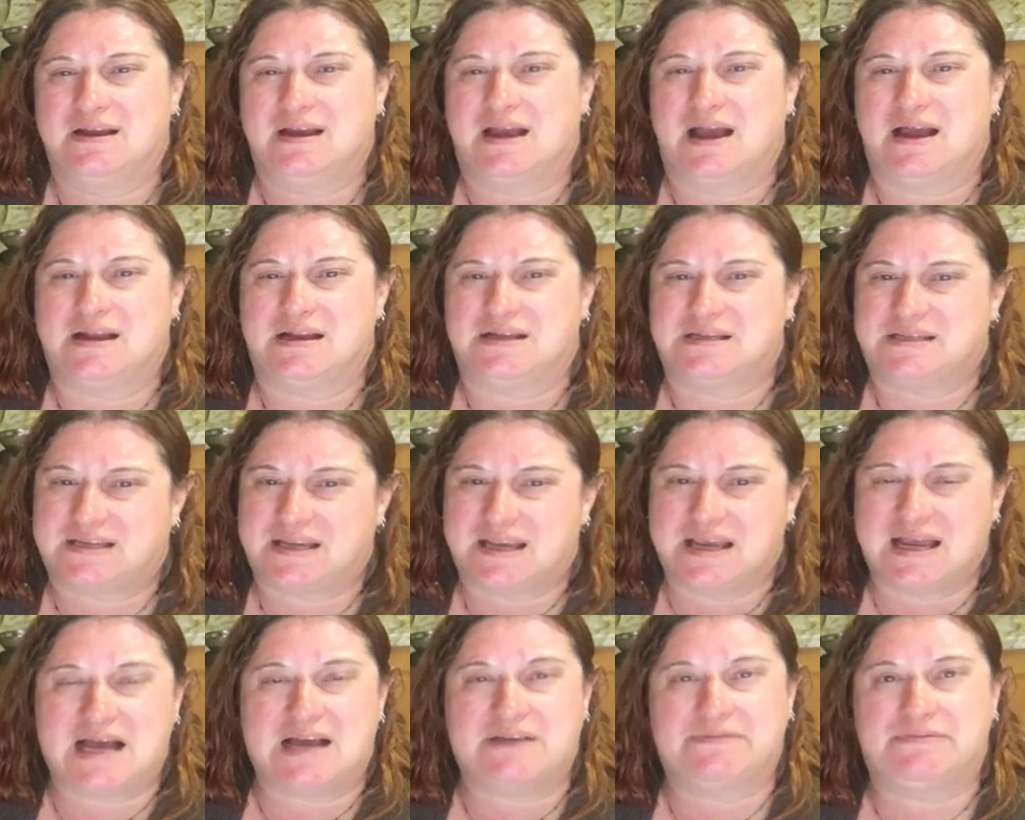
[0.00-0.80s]
and it's
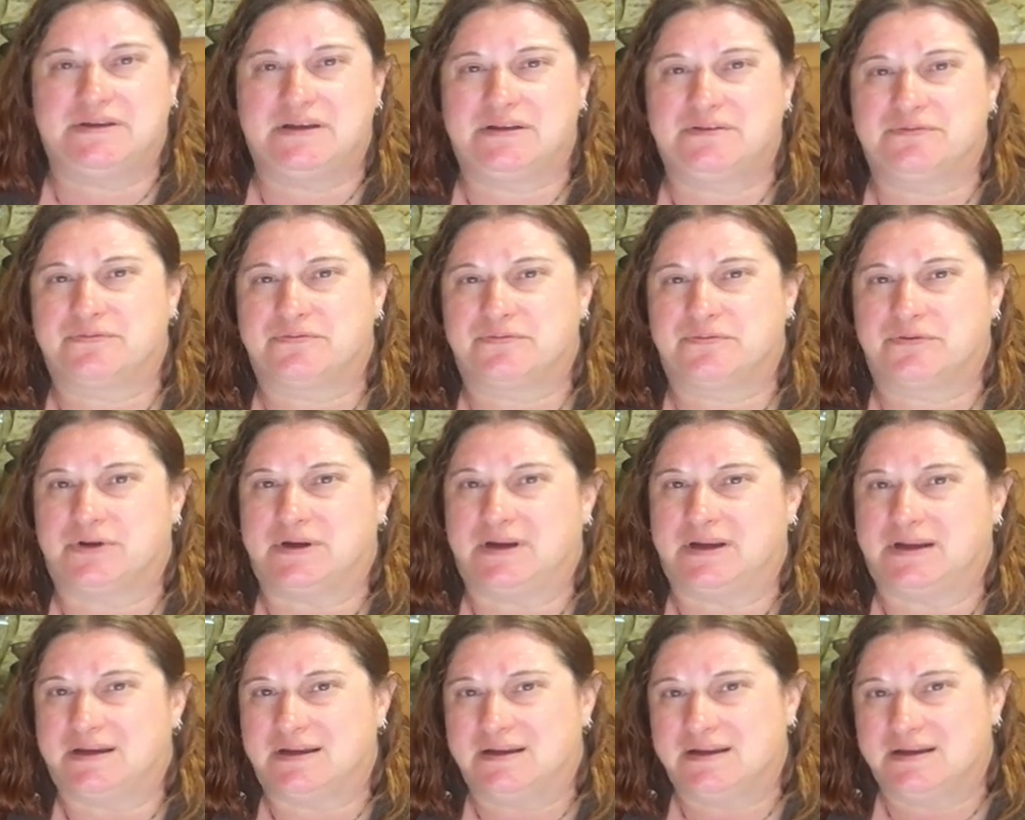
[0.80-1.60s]
caffeine
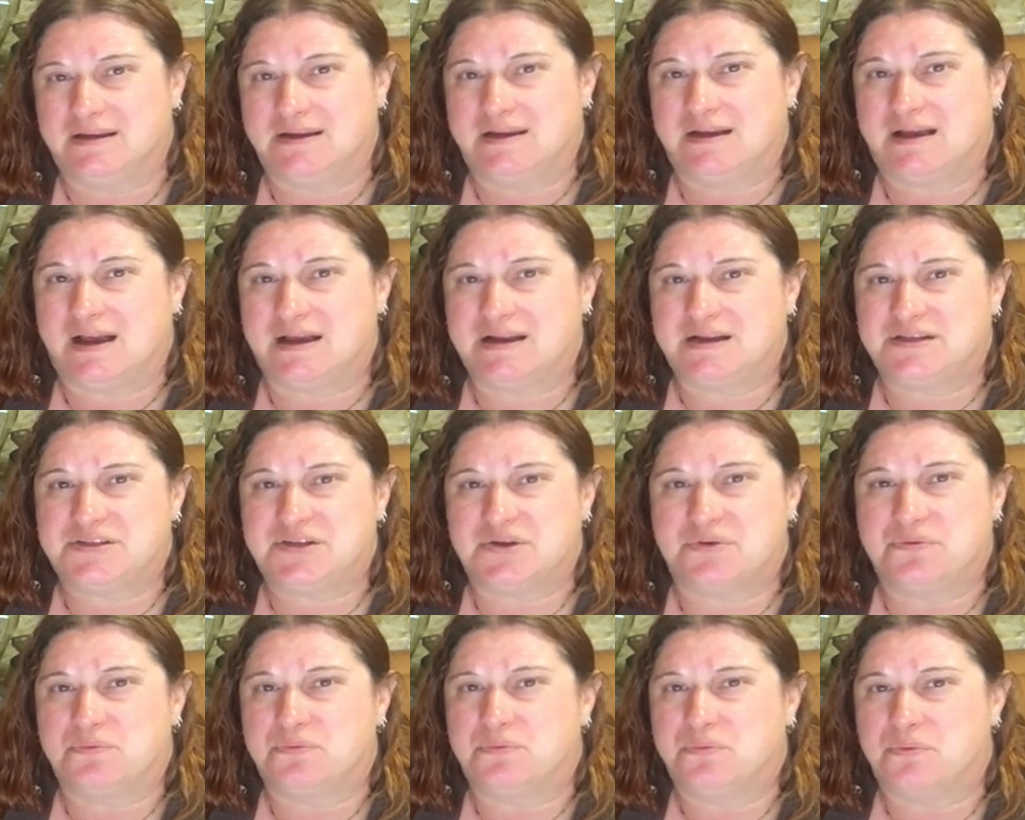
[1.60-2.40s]
free, and it's
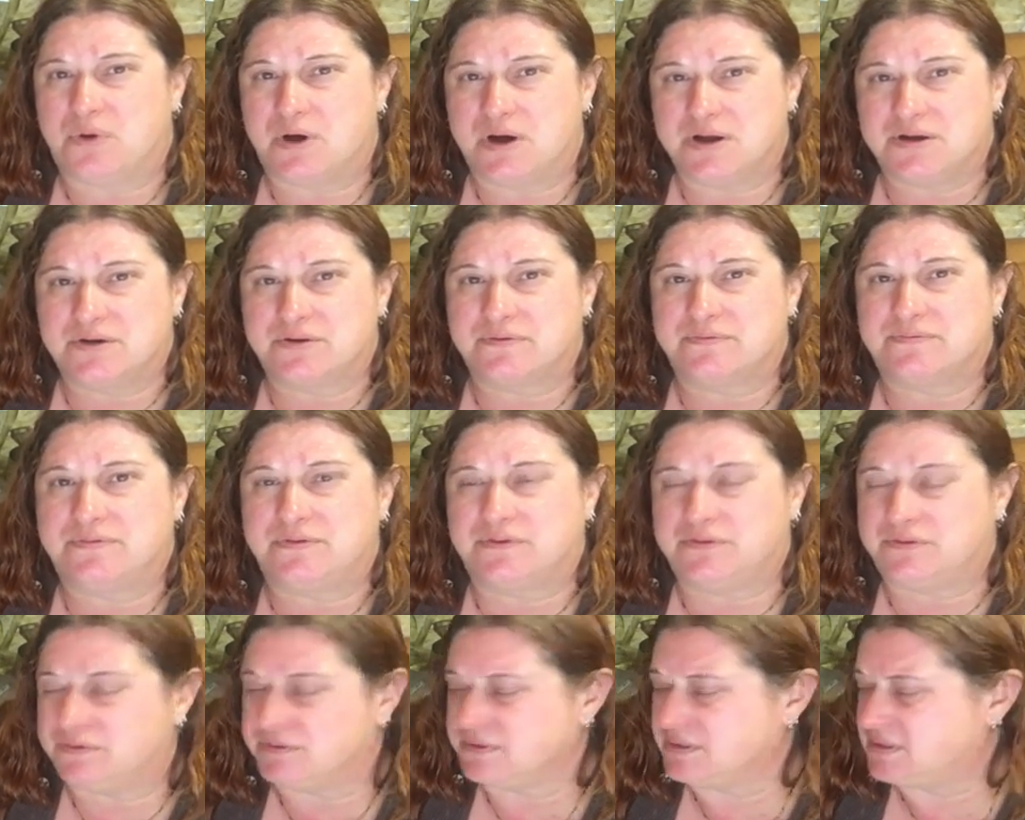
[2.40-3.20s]
a
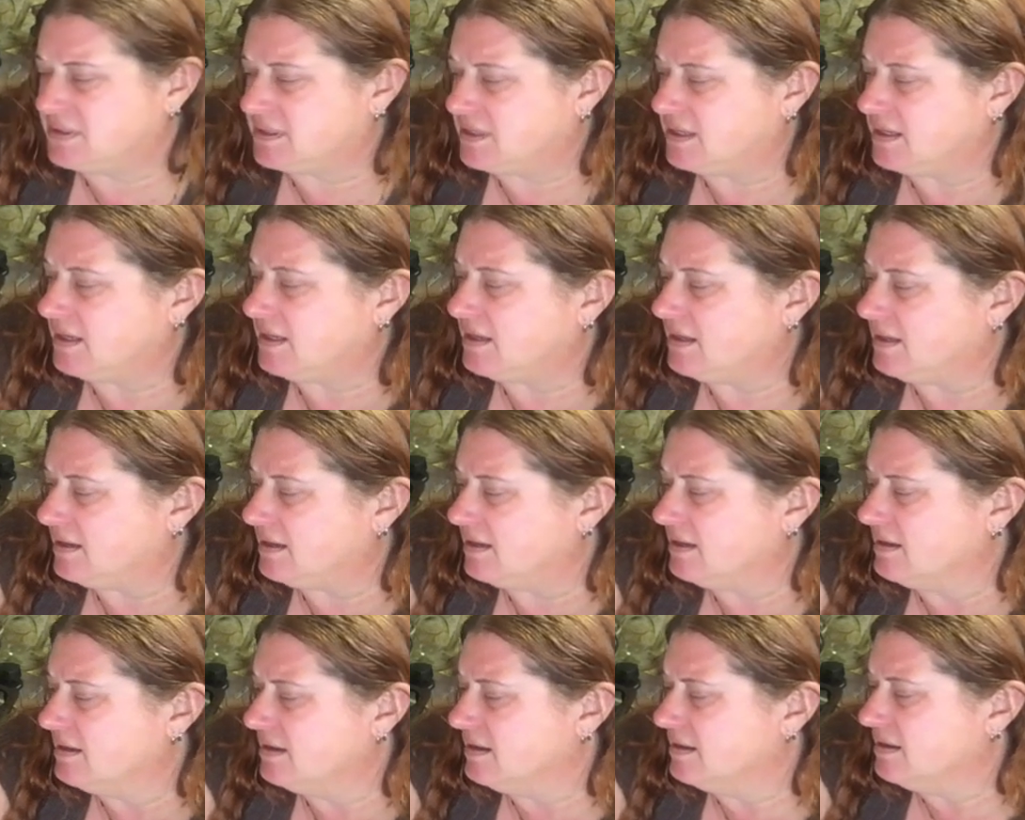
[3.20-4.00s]
wonderful
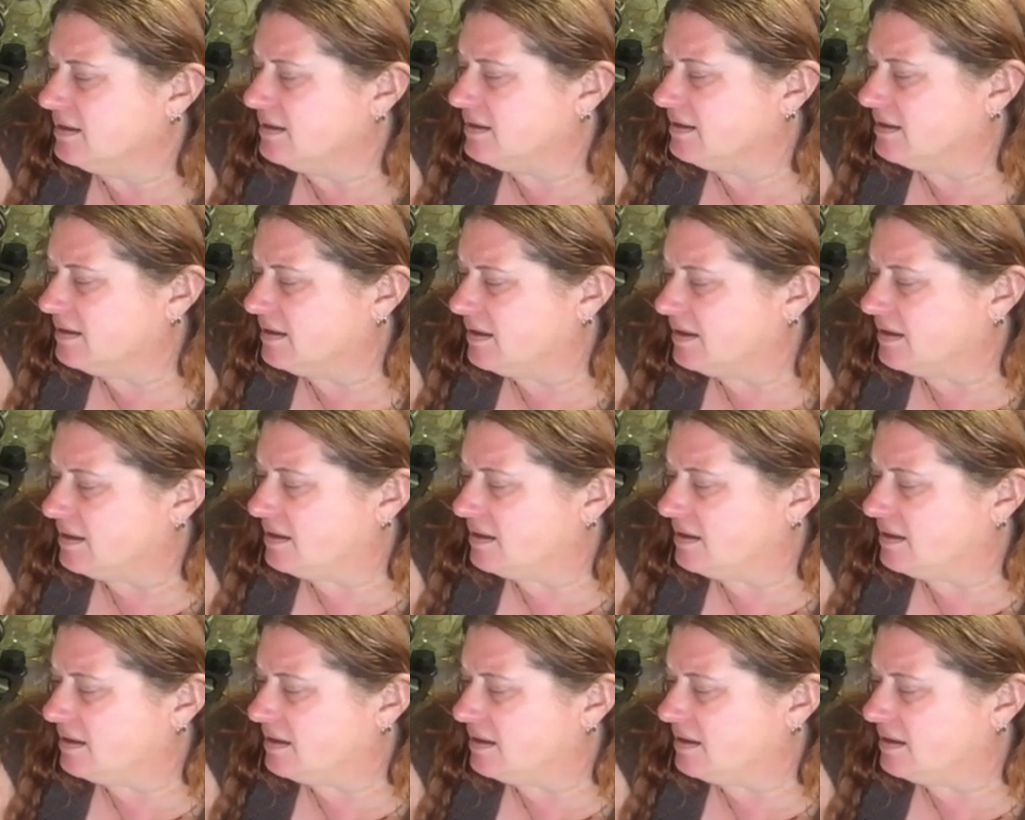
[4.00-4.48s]
tea uh,